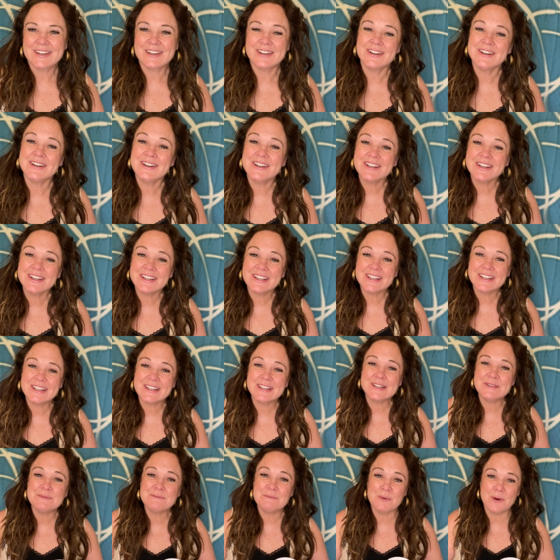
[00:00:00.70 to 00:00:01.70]

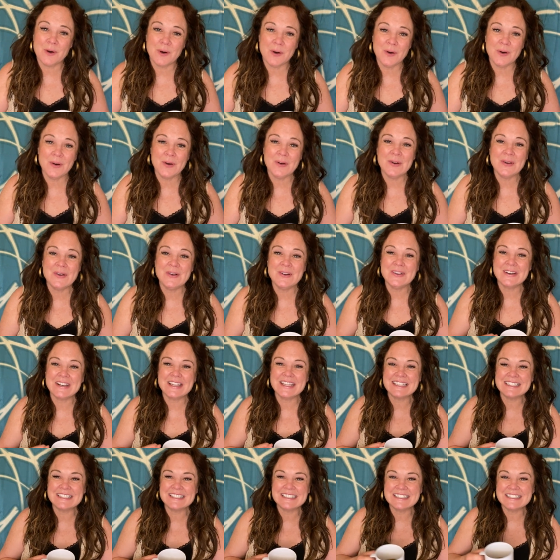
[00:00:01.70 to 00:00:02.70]
Good
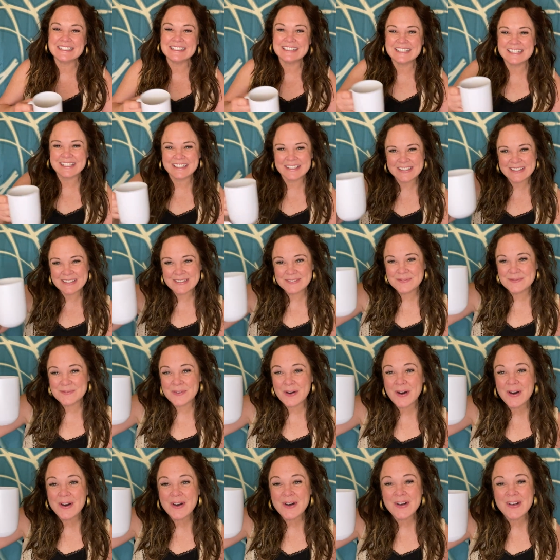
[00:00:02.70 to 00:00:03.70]
morning, good
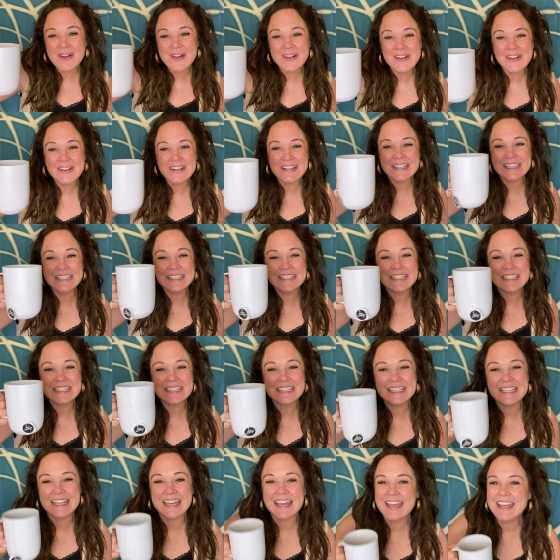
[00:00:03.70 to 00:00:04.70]

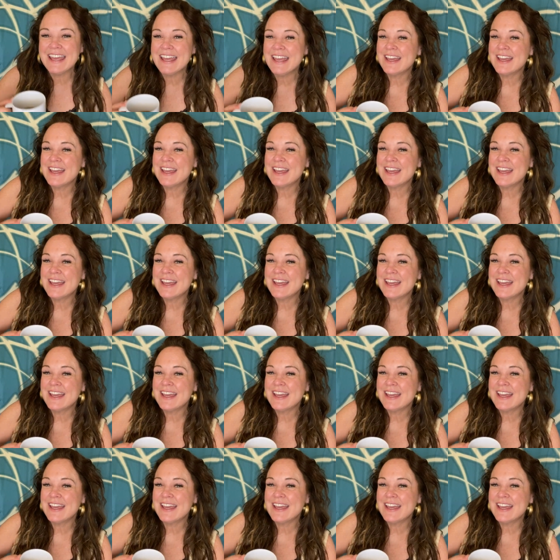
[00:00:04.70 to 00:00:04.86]
morning.